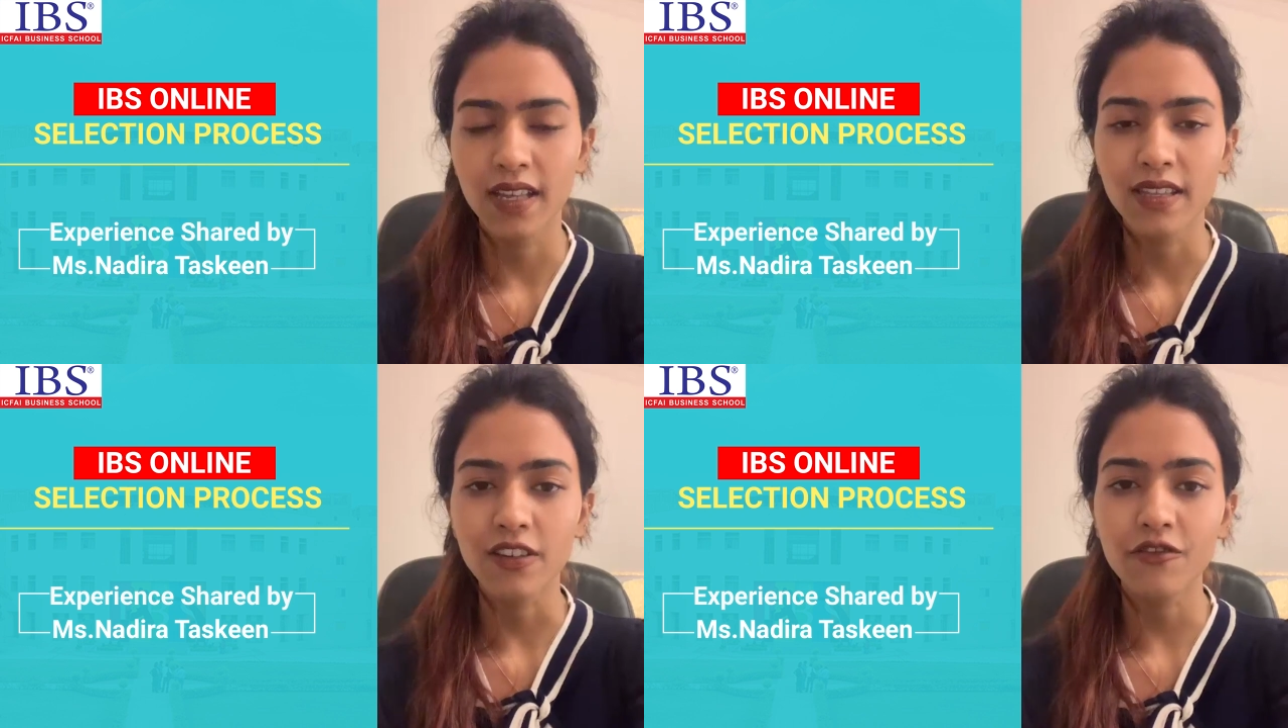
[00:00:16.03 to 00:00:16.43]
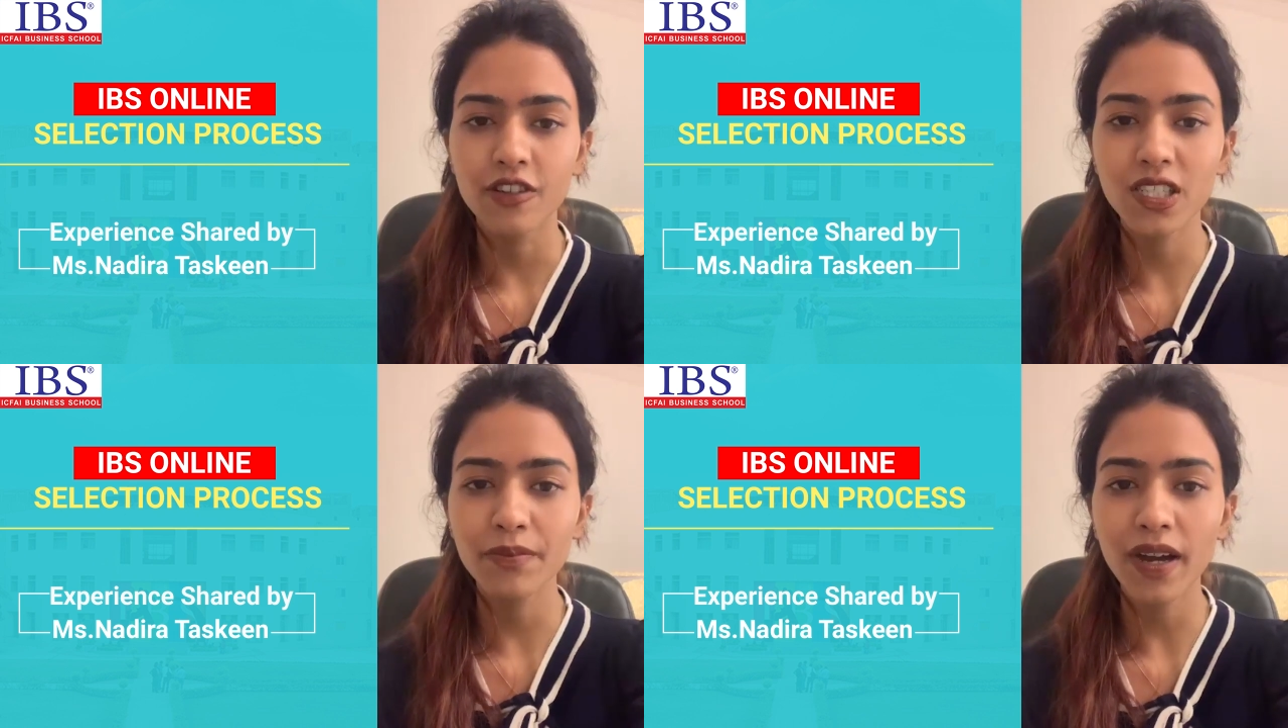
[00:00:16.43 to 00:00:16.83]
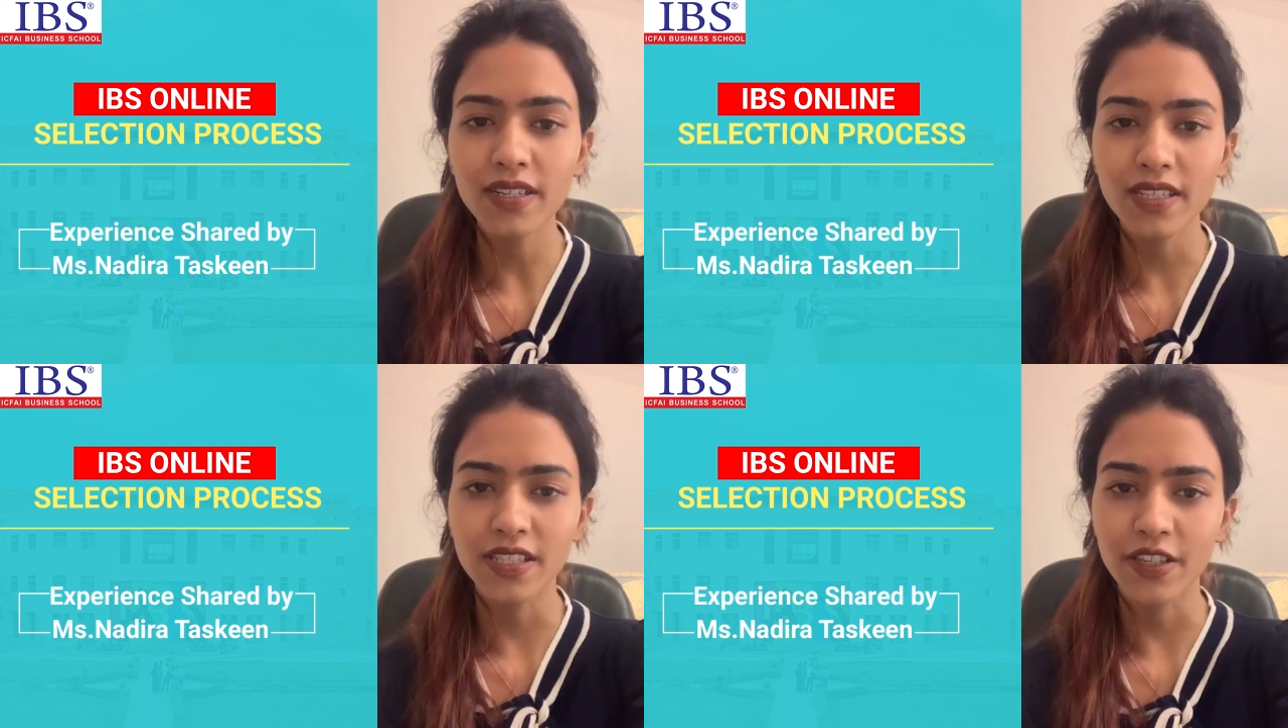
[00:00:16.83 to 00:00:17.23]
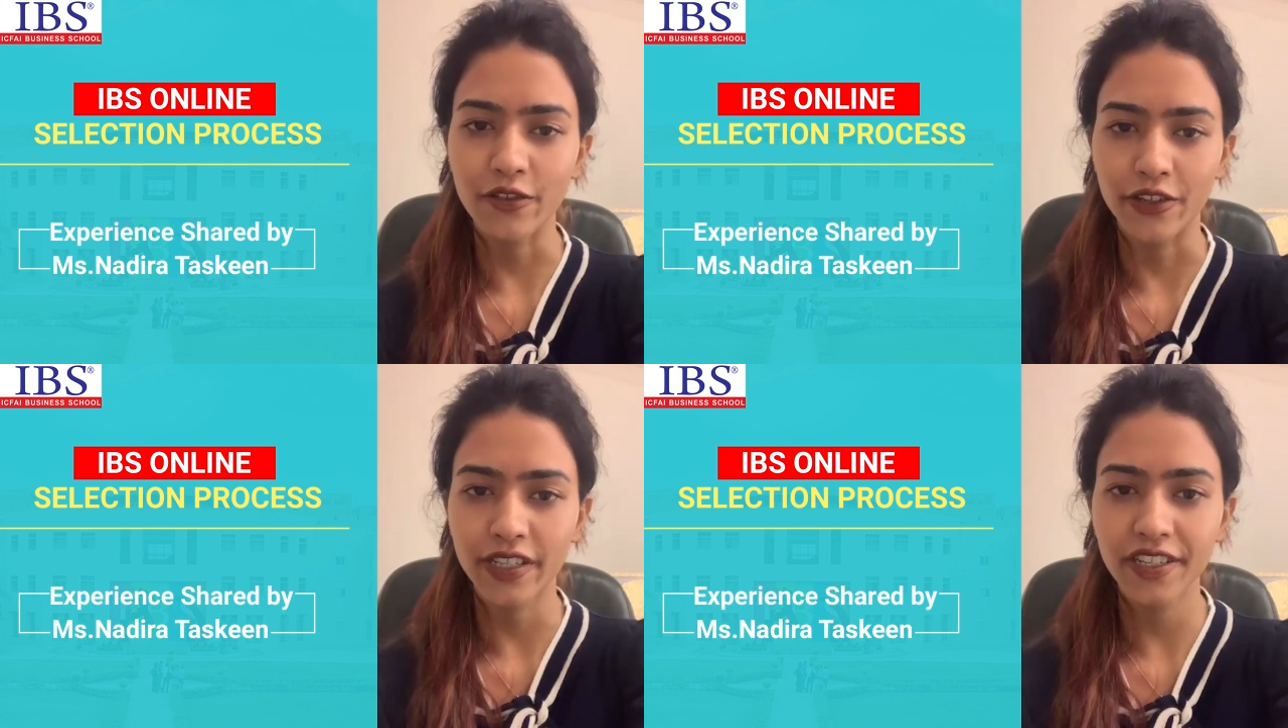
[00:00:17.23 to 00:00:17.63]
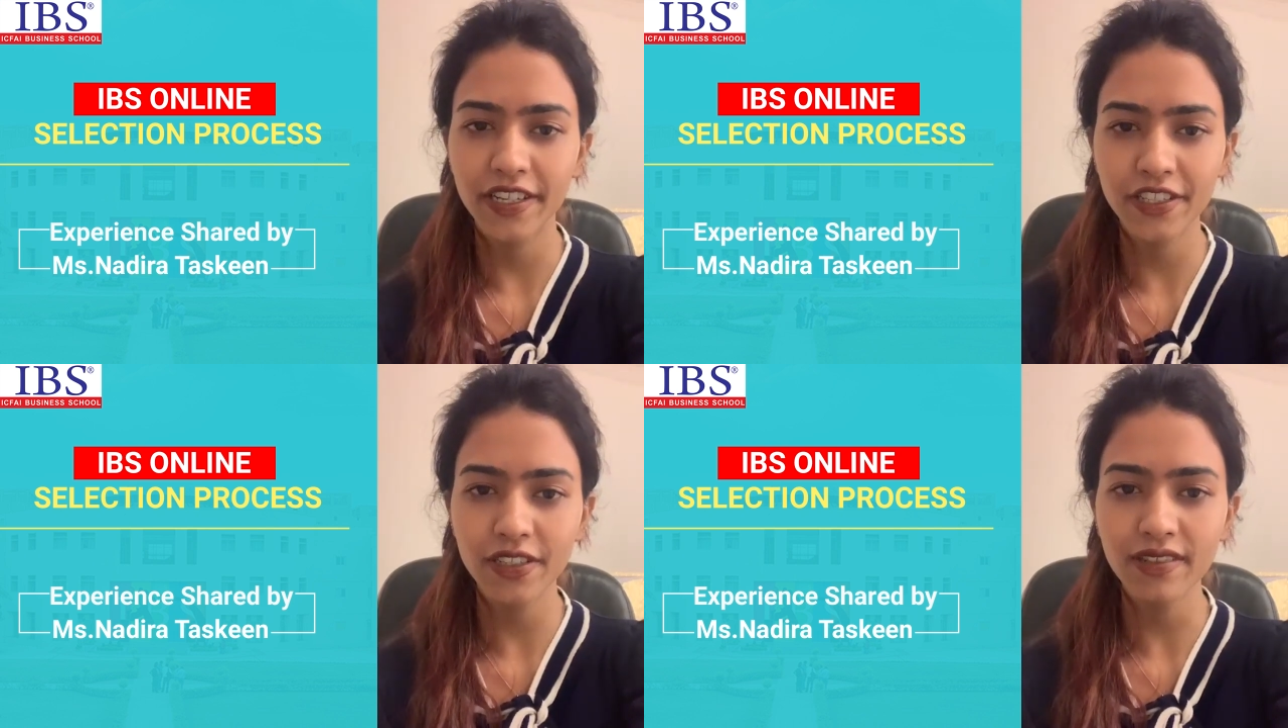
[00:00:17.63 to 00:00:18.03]
The first part is the
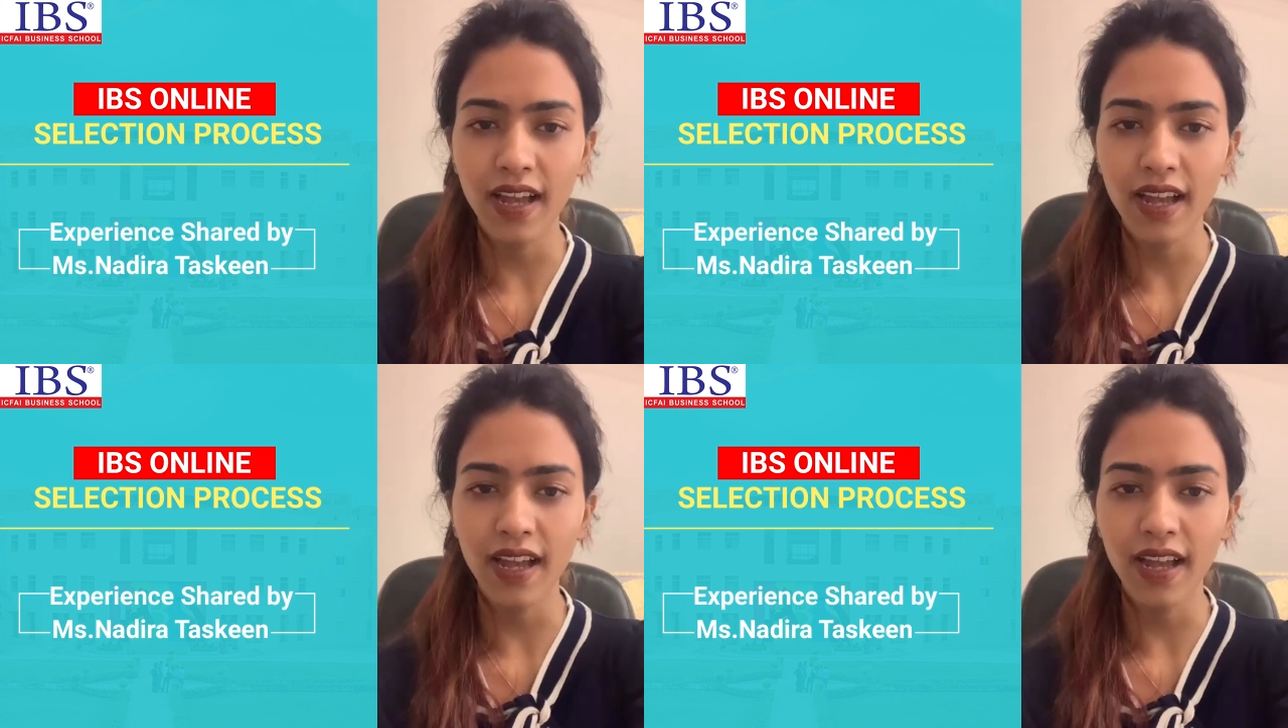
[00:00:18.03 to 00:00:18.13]
orientation,